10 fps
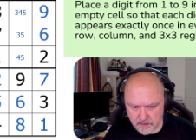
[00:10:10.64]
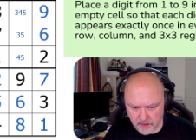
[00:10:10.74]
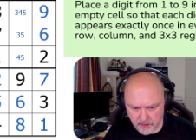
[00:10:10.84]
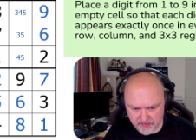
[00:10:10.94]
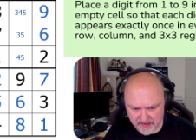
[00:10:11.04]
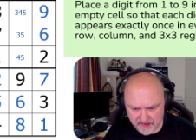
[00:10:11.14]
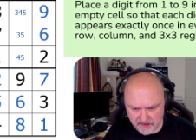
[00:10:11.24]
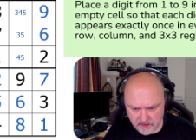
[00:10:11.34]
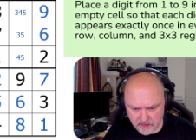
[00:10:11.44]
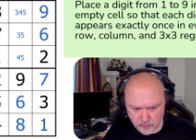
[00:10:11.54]
Okay.
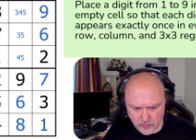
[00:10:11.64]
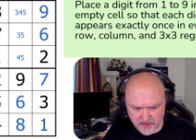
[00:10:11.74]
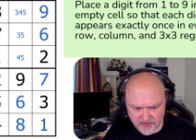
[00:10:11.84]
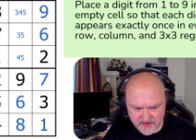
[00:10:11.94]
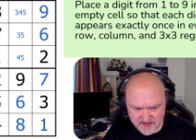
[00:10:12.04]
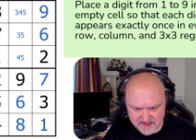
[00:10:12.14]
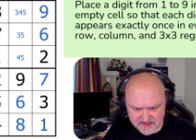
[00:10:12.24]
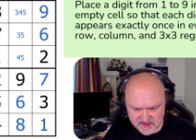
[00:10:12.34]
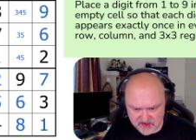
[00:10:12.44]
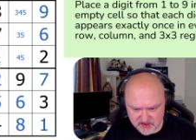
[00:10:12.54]
What are these
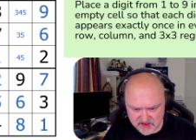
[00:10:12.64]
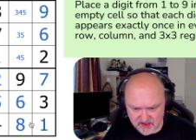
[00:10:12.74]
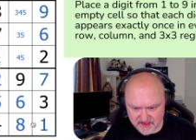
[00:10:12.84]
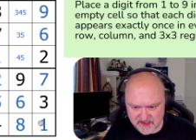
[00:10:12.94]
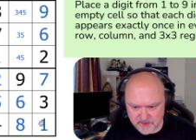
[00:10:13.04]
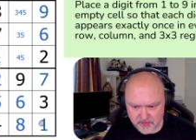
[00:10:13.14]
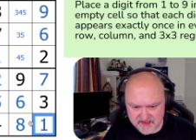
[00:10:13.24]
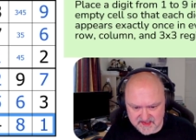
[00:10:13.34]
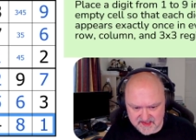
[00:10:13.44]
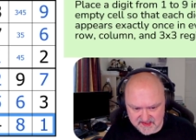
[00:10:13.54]
digits? I need to put a
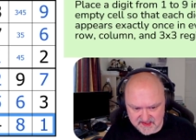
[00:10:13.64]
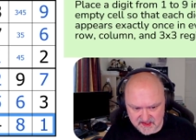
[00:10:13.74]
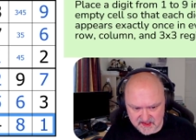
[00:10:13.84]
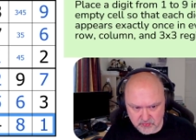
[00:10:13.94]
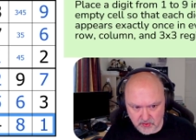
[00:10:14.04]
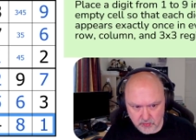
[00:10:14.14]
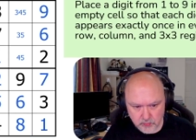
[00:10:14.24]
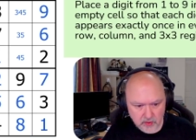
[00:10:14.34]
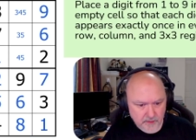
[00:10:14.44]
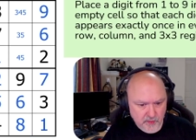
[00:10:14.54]
six in this row.
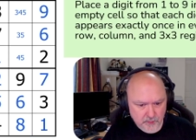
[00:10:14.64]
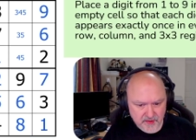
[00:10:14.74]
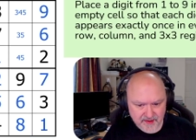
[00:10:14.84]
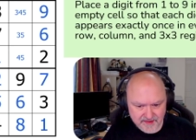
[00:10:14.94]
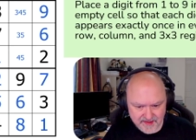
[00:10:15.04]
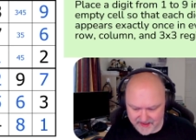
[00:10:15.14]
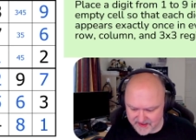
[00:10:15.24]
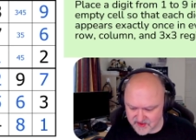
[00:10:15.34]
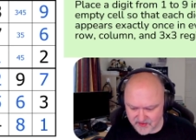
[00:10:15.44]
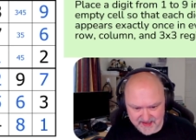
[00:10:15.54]
Well, I'm not putting it there,
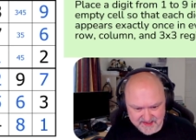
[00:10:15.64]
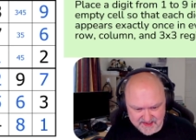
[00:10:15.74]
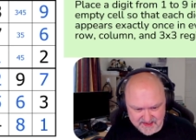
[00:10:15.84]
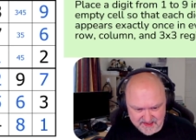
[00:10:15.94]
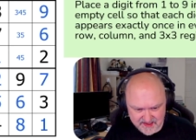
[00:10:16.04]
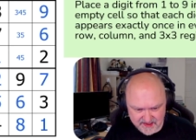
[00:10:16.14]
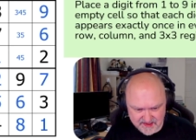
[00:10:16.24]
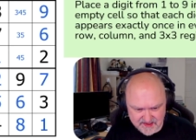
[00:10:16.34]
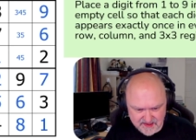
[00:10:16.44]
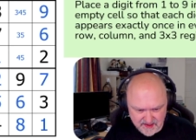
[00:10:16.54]
so that's the
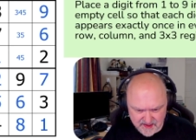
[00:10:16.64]
six.